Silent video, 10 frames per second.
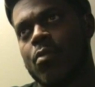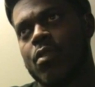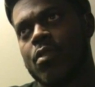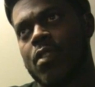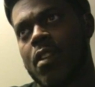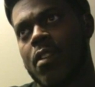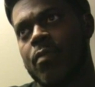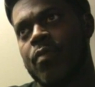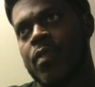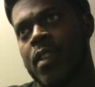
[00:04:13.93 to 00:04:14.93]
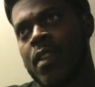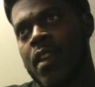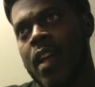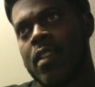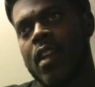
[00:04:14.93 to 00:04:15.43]
it was,
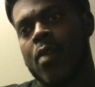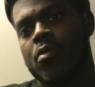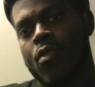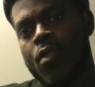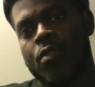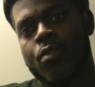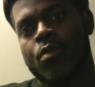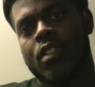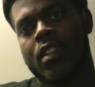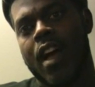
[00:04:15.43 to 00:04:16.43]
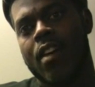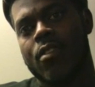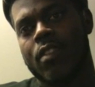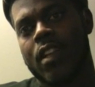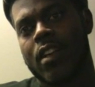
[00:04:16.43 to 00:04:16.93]
I think I was going through
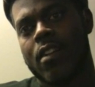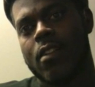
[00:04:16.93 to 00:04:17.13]
denial,